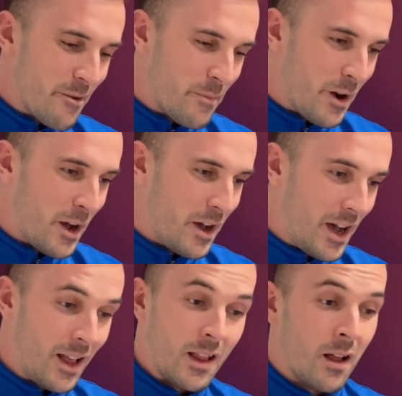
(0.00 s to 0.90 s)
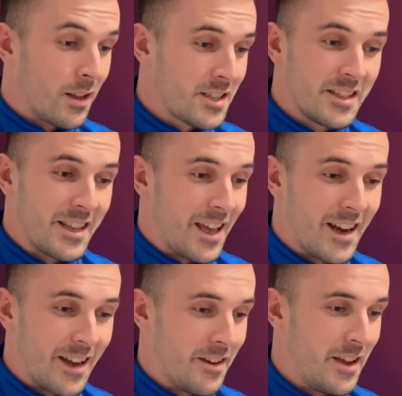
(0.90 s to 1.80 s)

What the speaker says: But I'll listen to